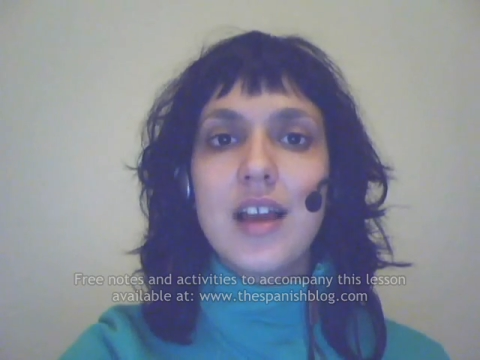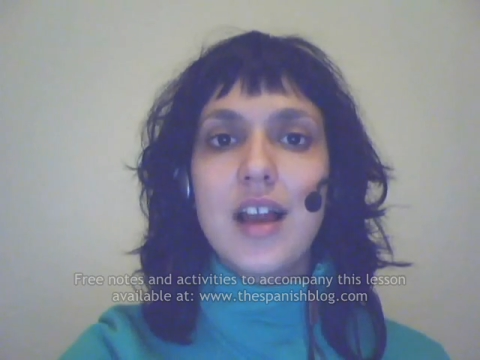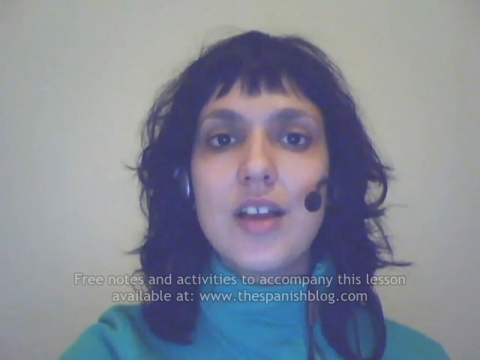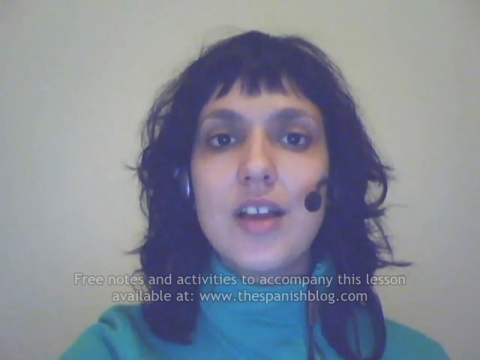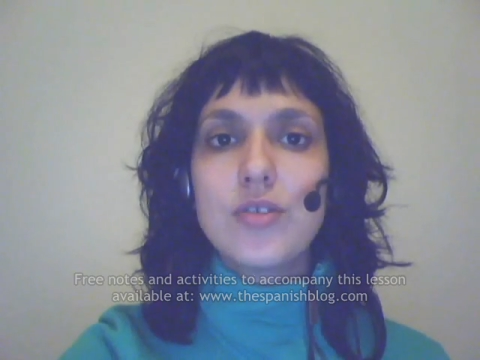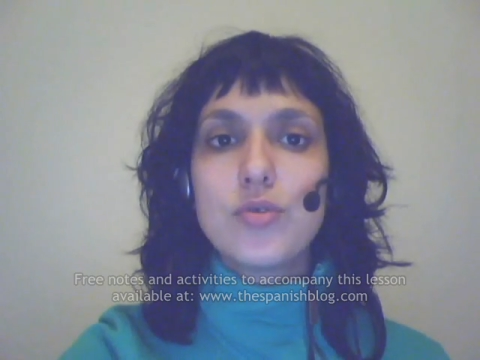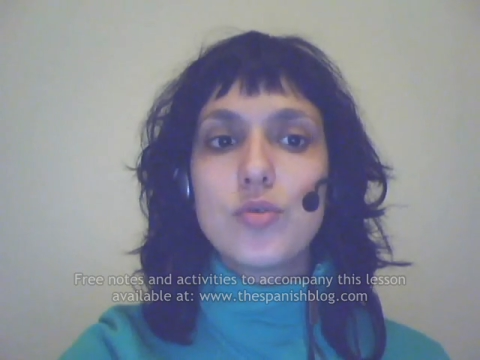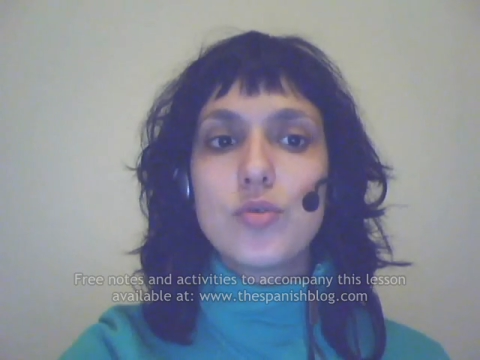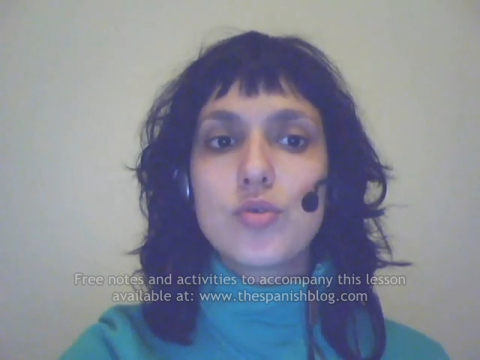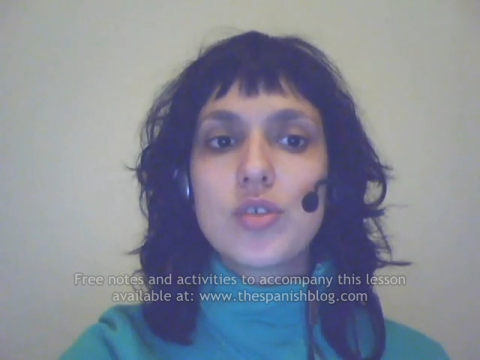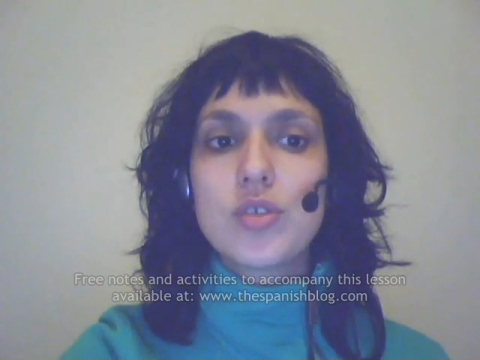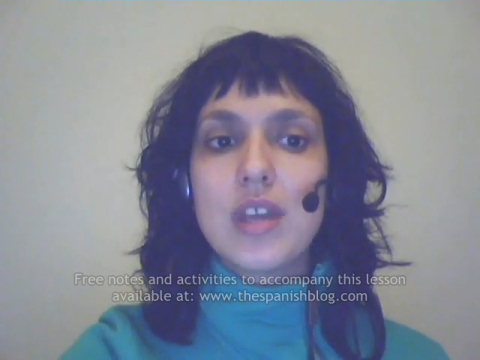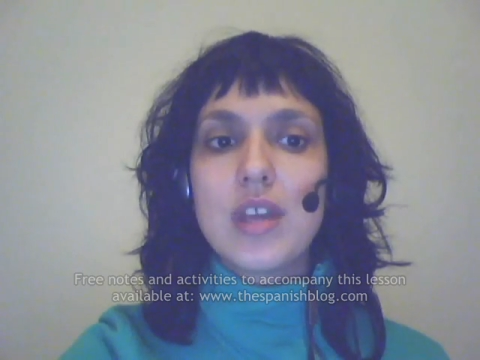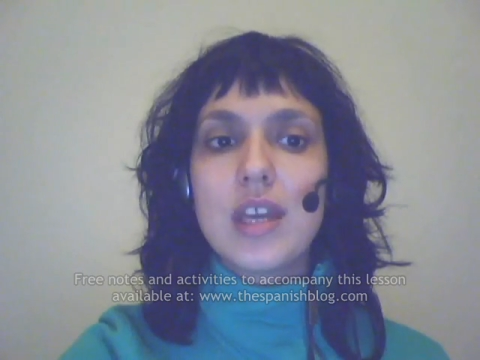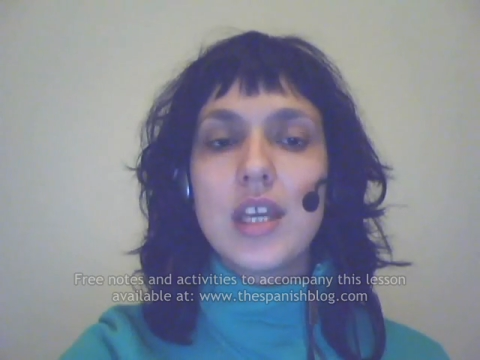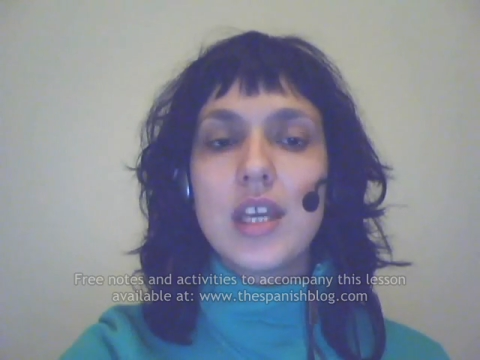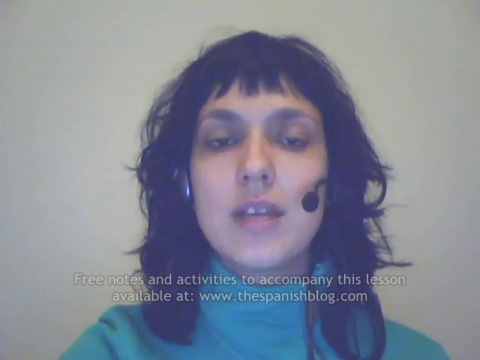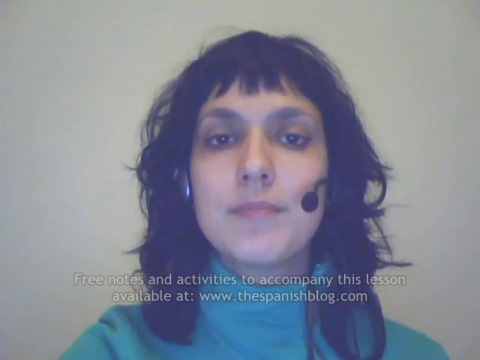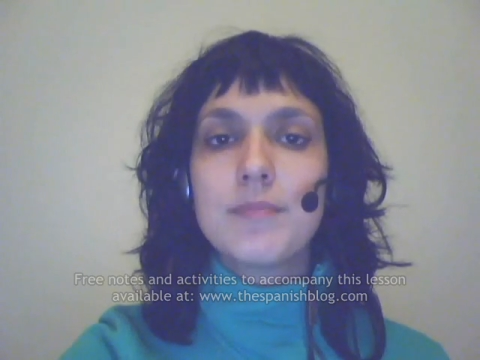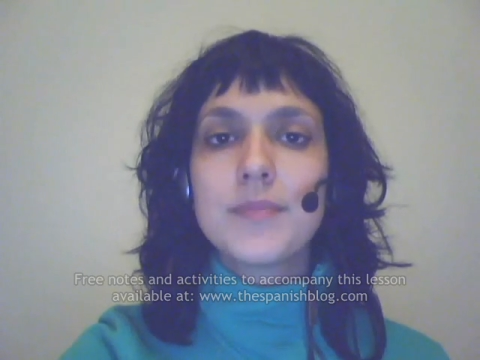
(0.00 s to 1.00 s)
and you
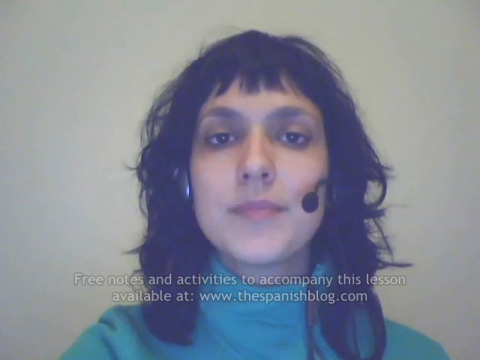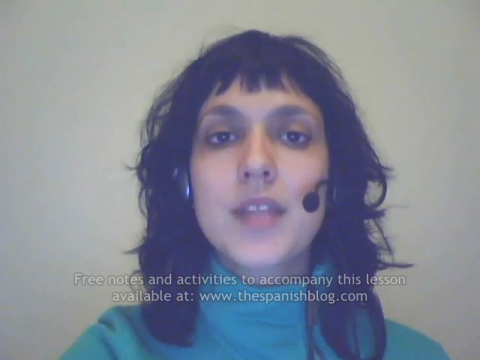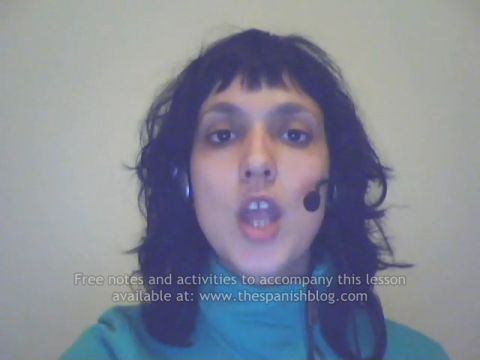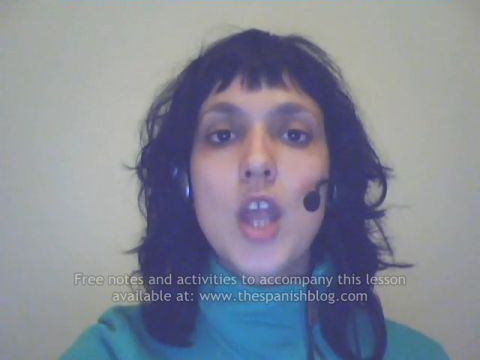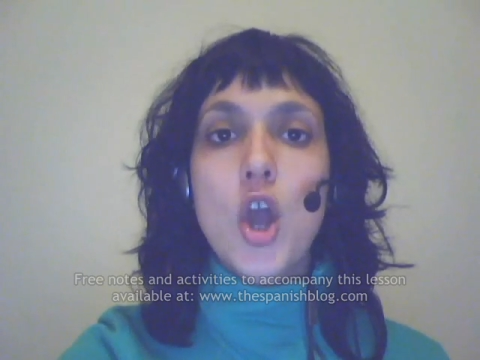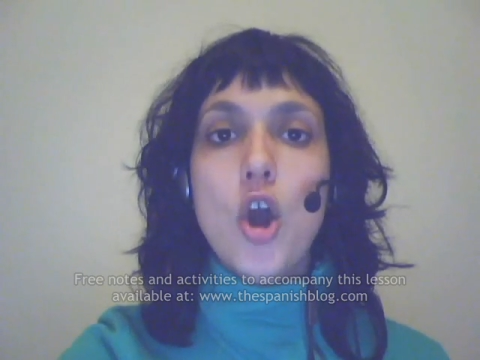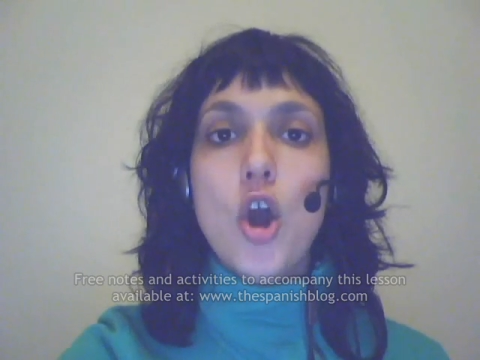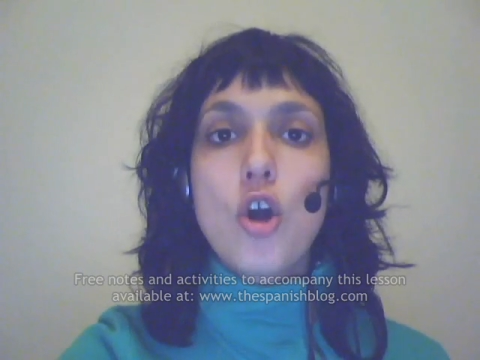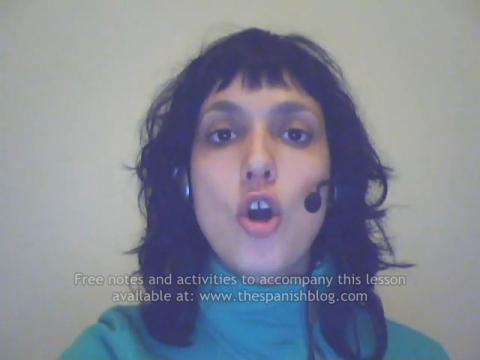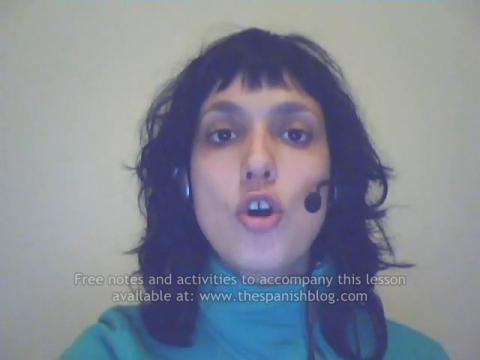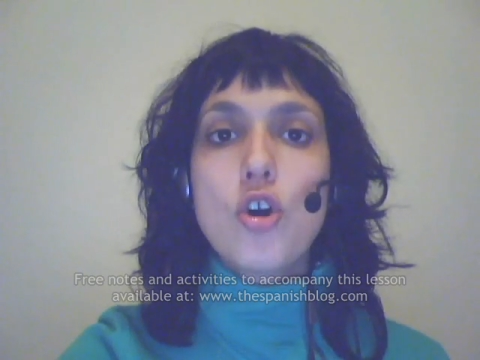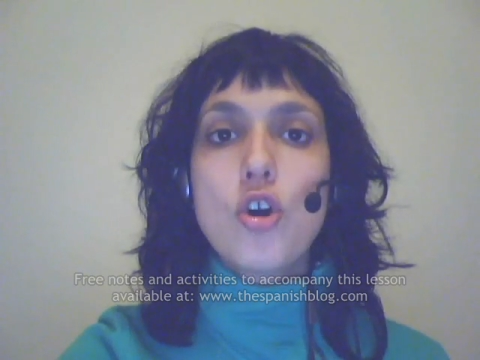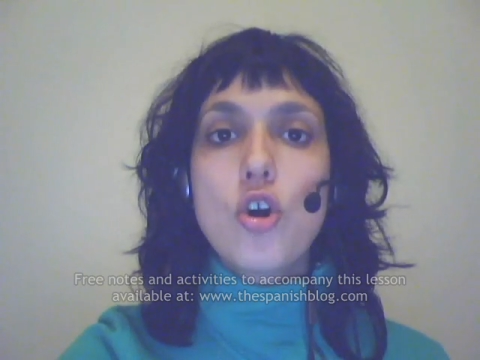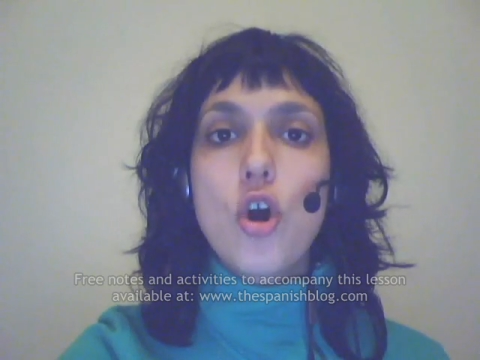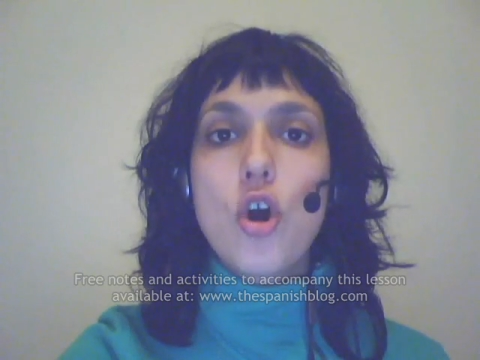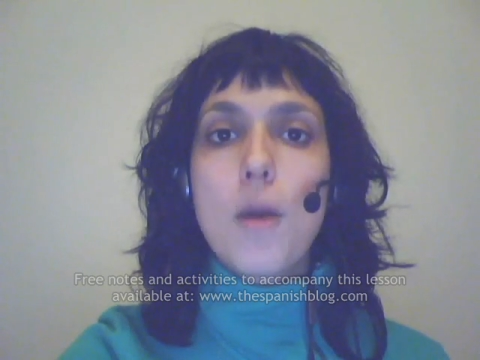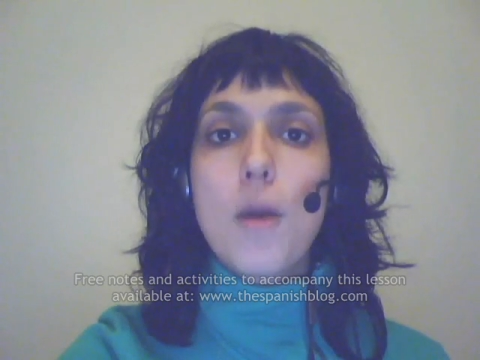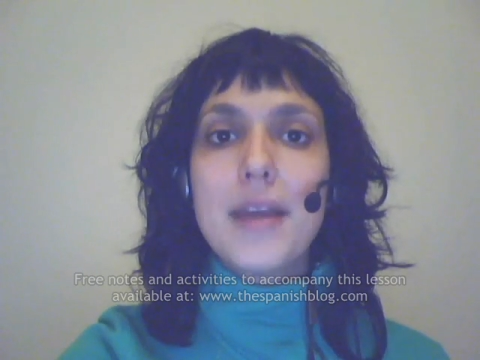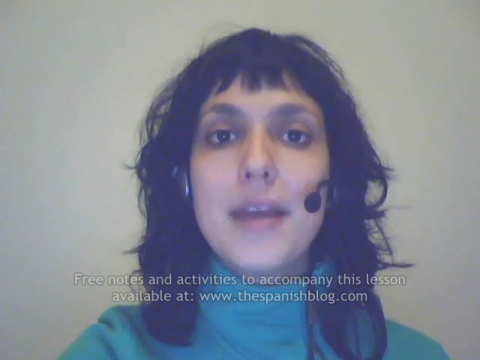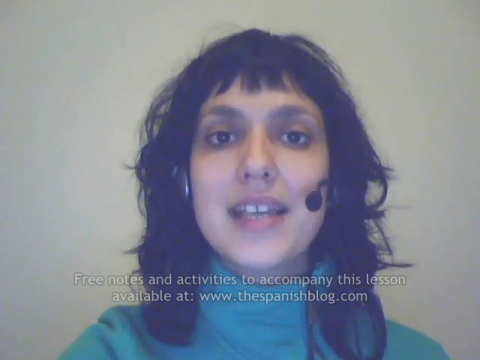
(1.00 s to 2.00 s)
say
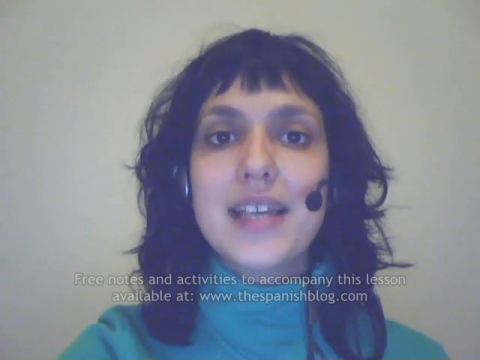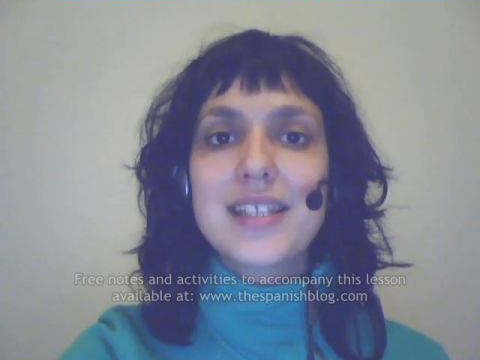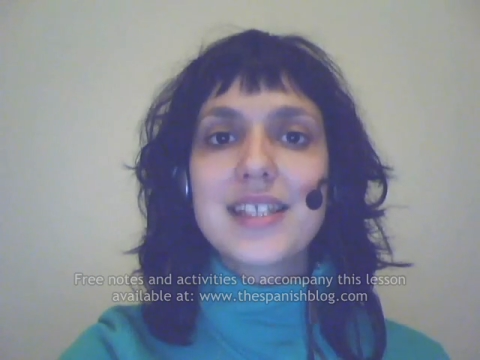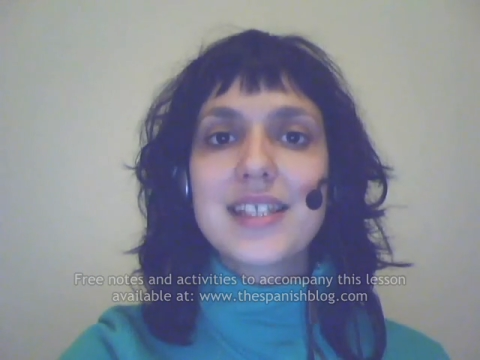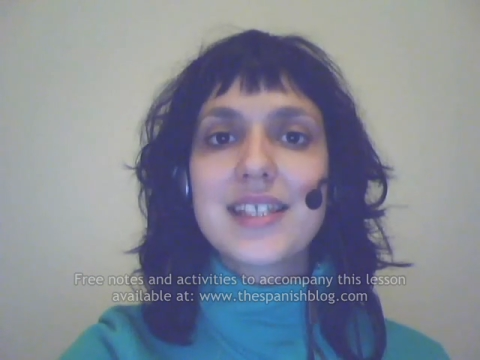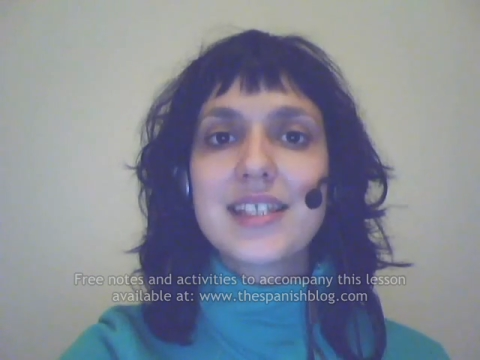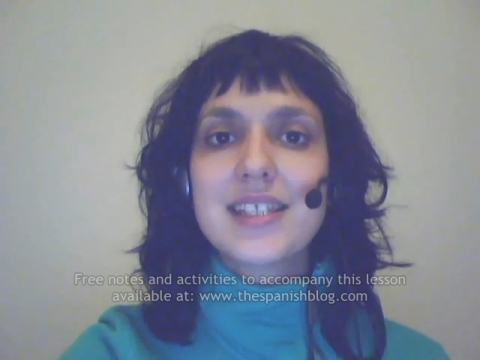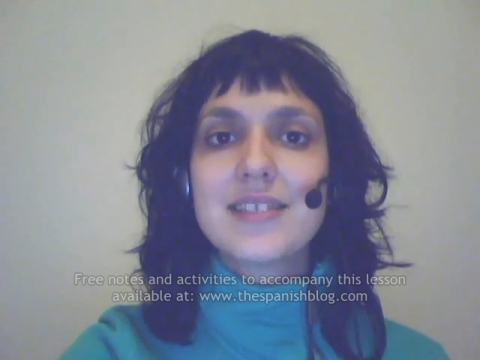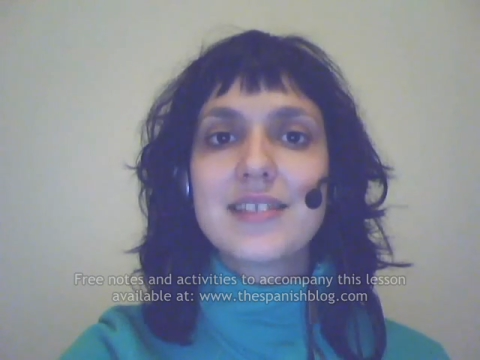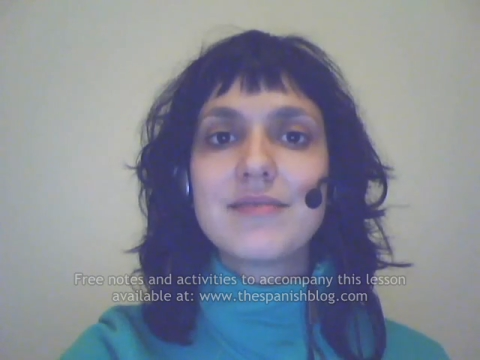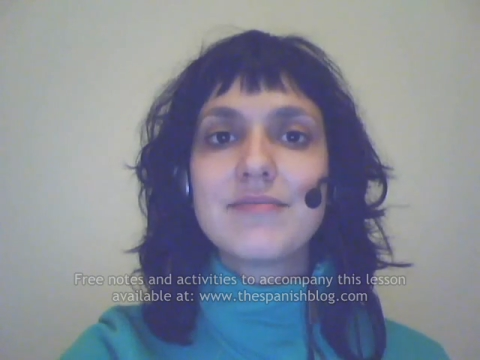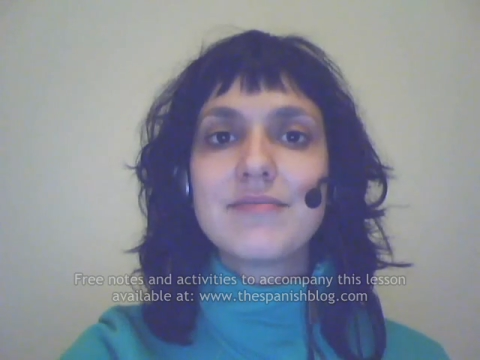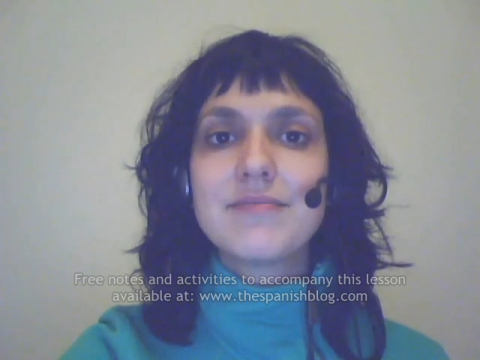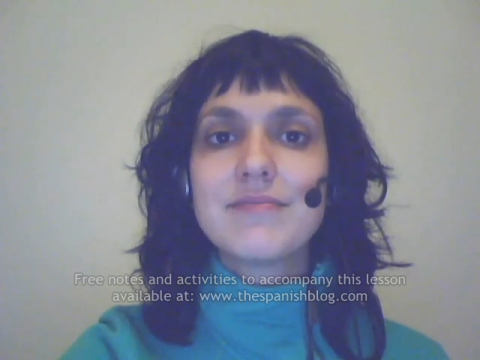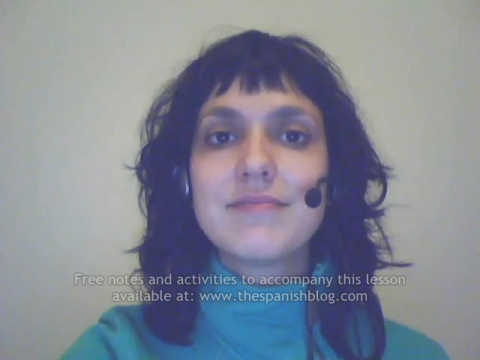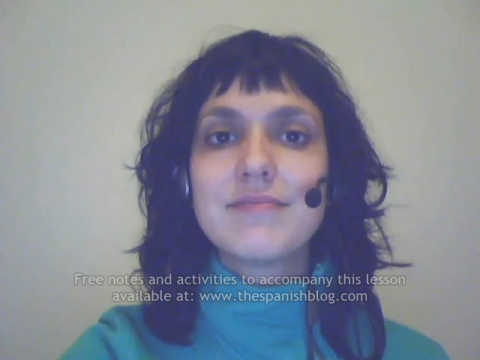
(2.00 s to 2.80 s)
comes,